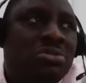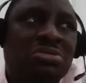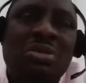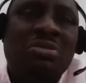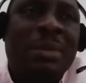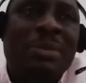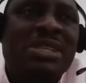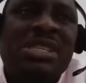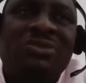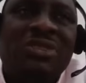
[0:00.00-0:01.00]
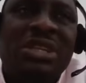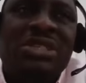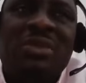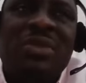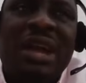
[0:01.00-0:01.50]
sometimes it might be 7
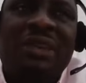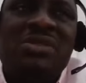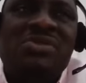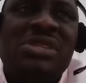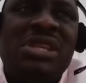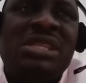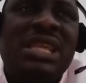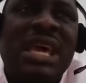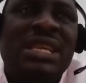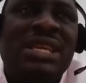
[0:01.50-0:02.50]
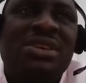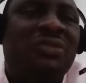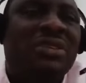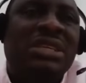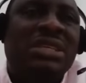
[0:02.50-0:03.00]
days, some can agree to the 10 days or
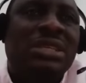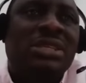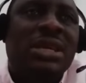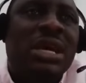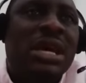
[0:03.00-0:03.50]
14 days,